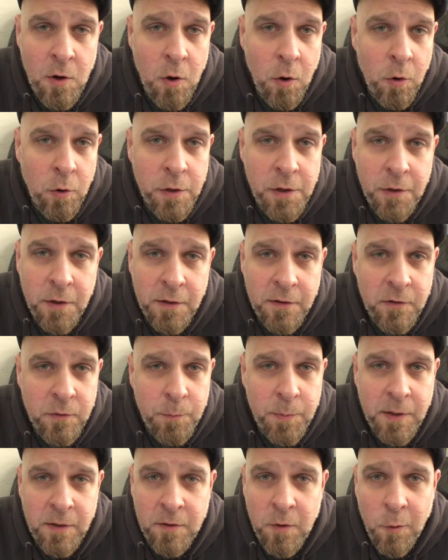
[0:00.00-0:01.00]
or you can just
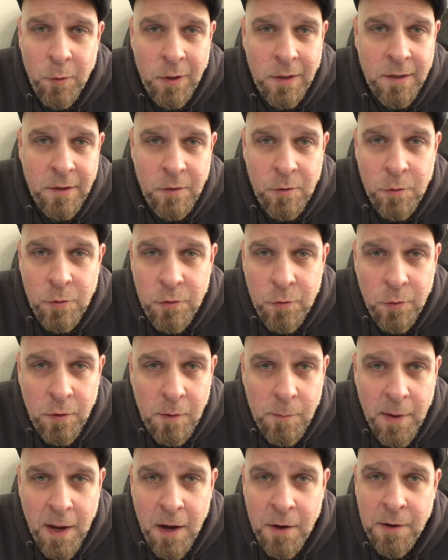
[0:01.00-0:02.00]
be totally neutral
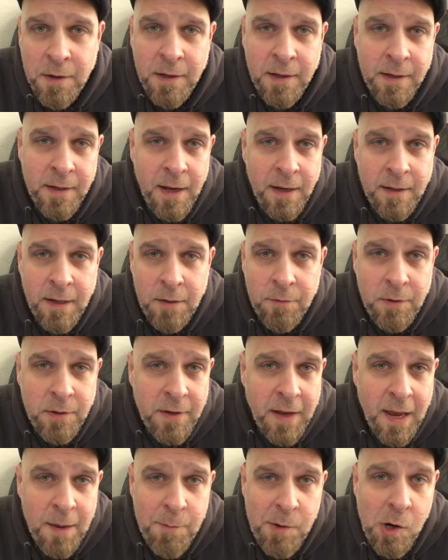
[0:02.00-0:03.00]
about it and not give a
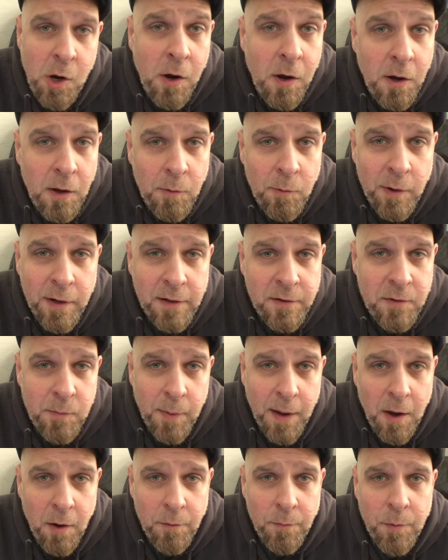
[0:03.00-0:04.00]
damn at all what it's
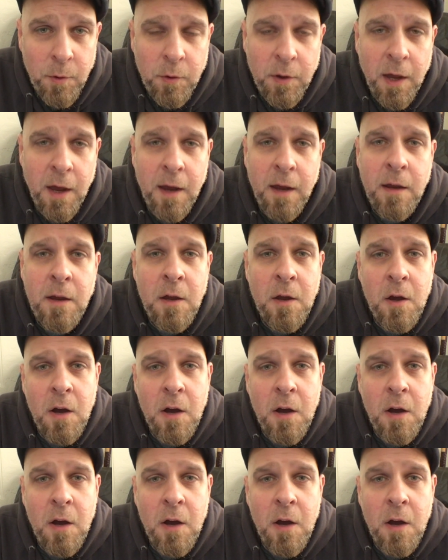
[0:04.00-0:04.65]
about, okay?